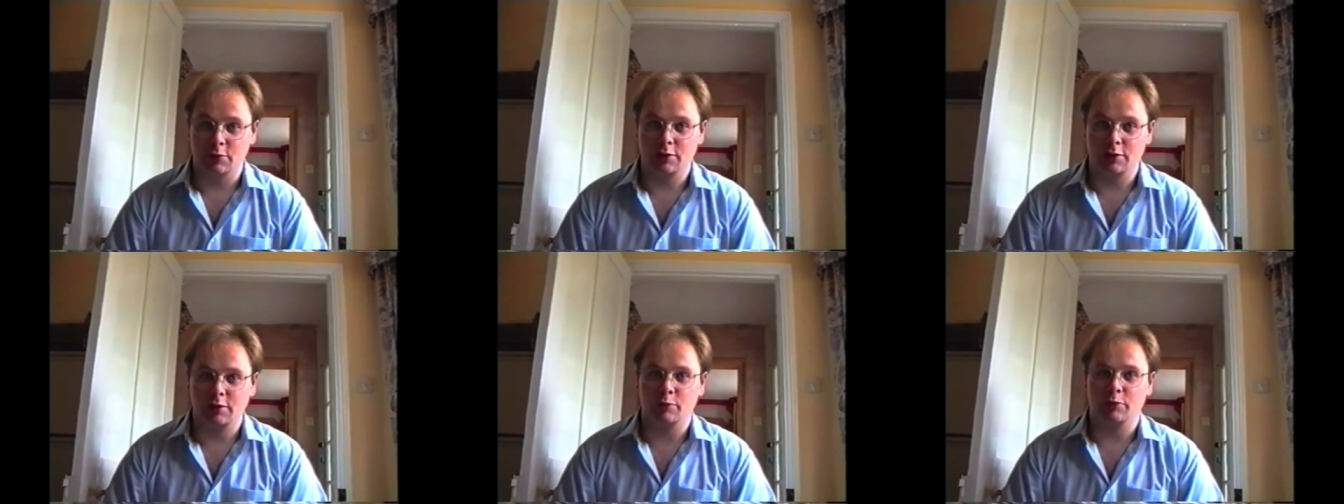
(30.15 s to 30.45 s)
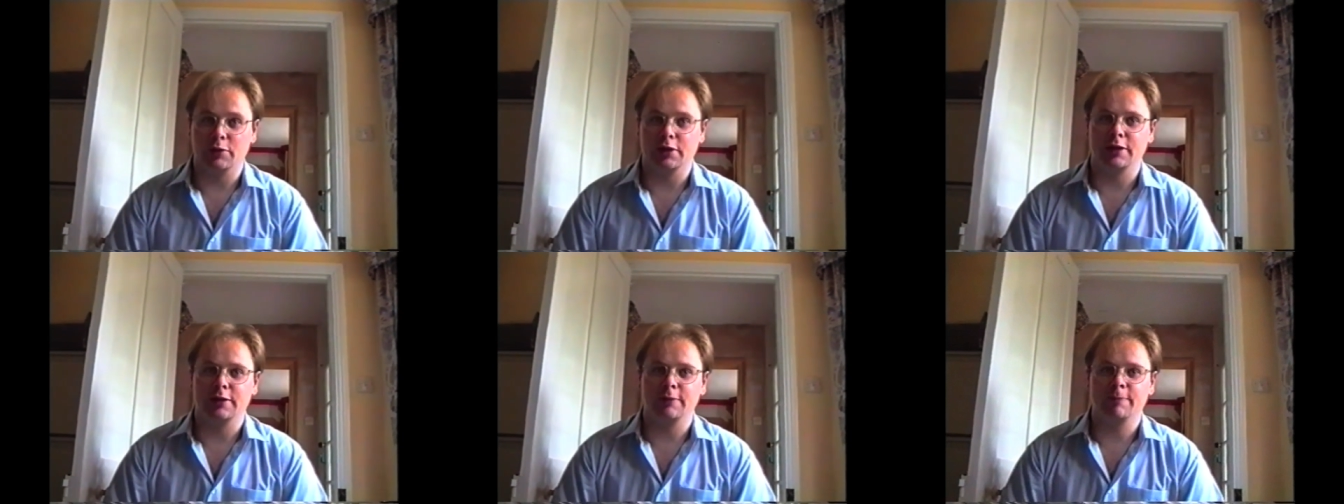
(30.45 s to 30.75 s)
will
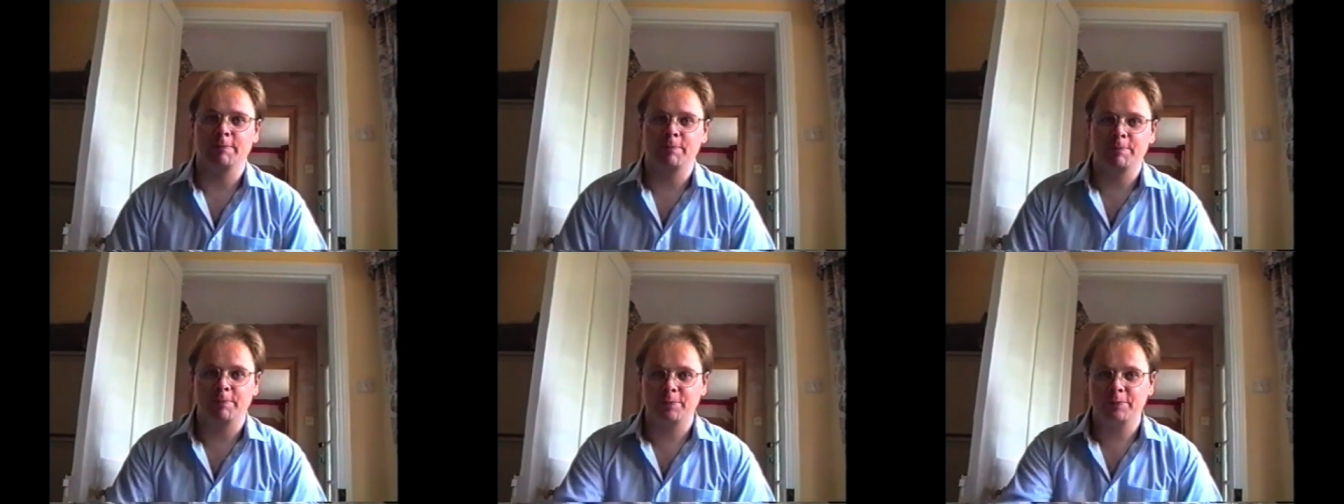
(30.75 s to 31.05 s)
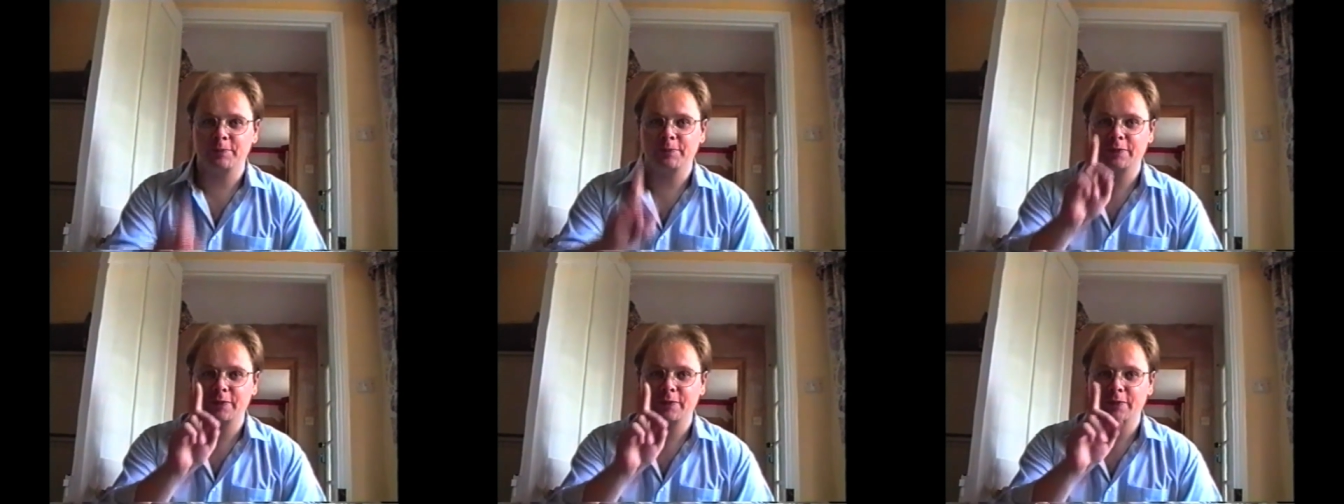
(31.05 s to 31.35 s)
be.
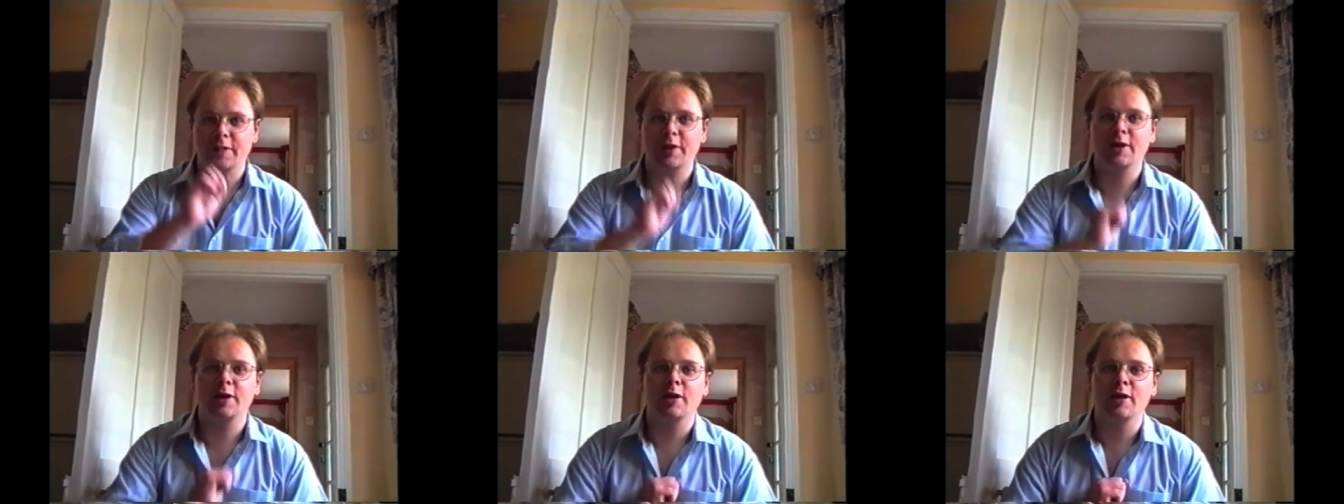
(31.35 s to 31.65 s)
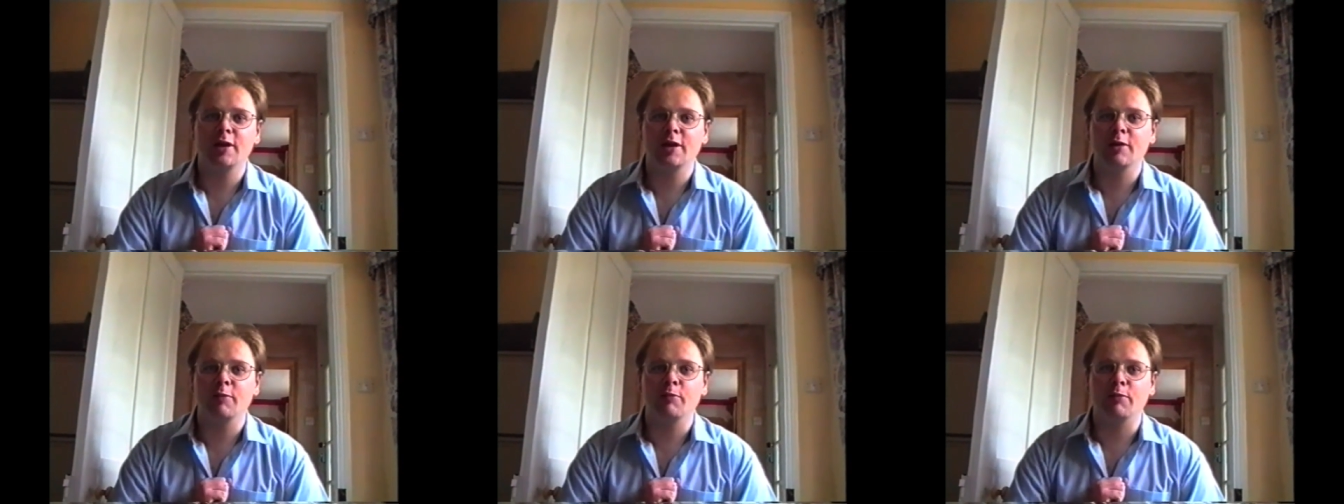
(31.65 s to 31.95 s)

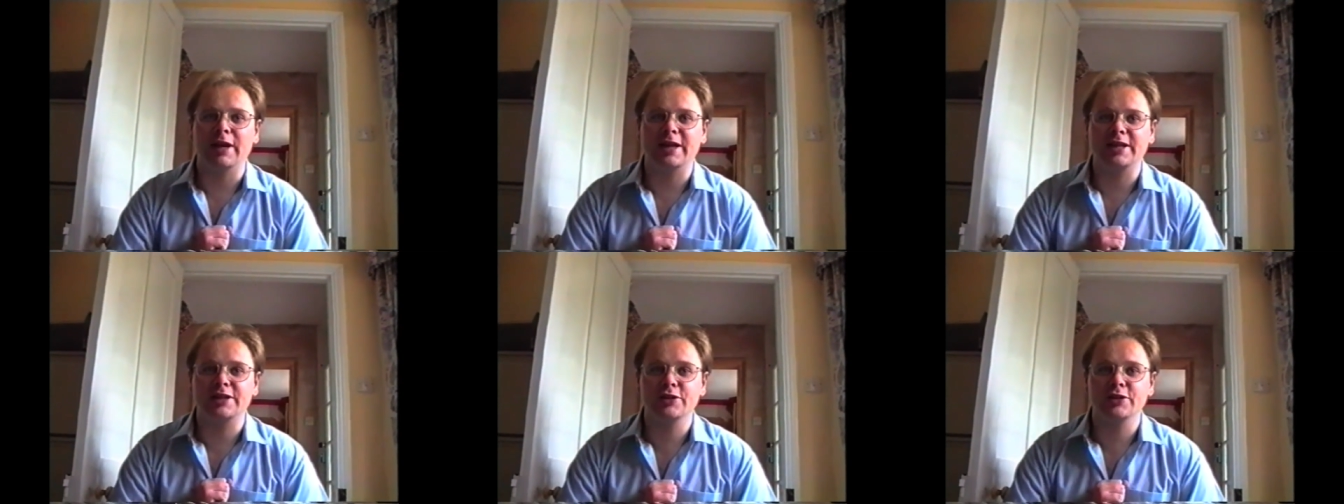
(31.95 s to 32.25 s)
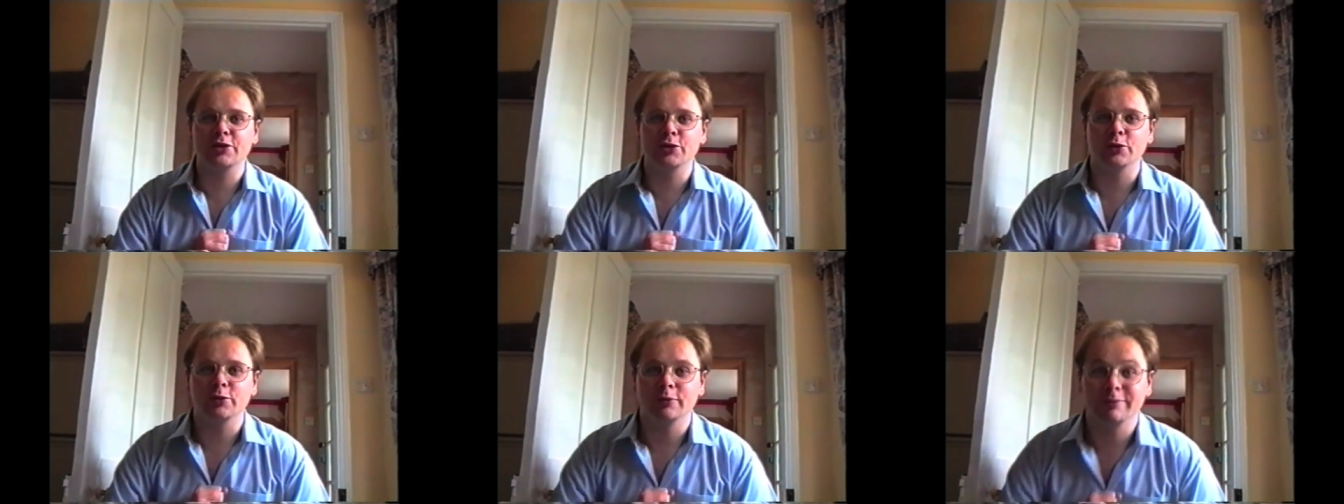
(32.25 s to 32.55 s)
Back
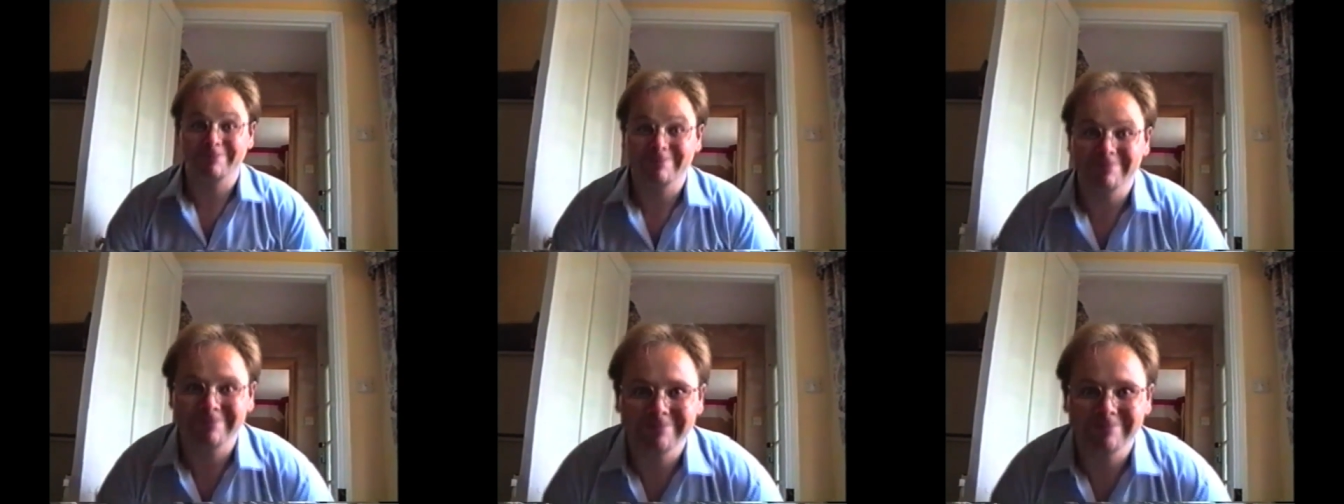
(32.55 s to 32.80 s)
soon.